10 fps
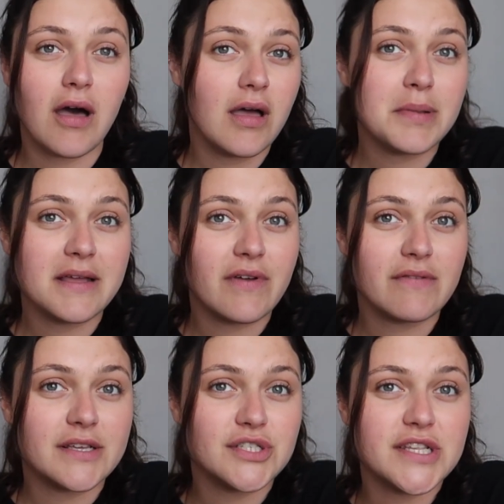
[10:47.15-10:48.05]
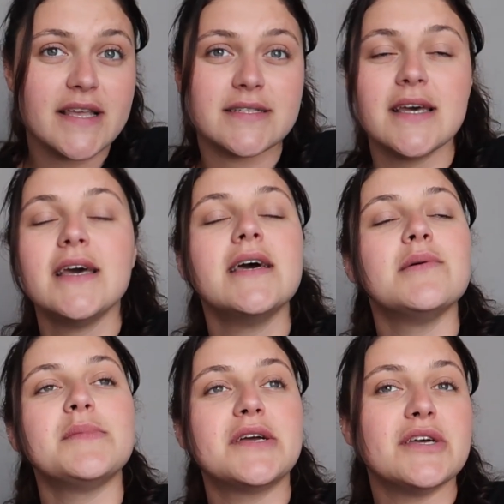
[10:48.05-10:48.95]
I believe everything she says
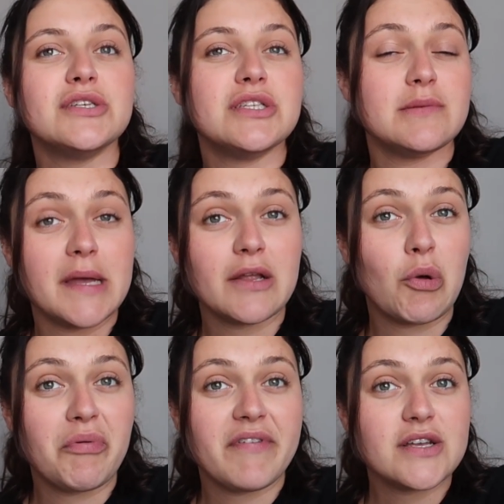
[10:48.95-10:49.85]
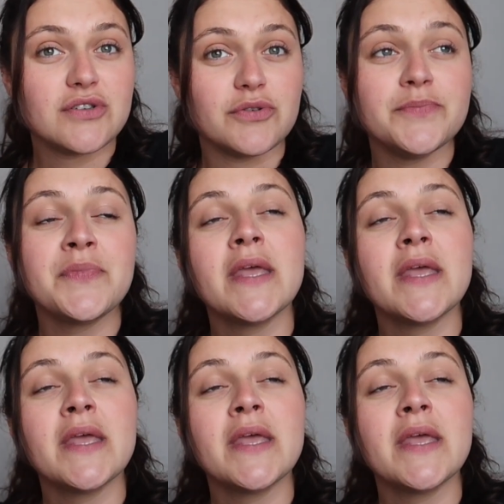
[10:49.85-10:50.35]
because she's a medical professional.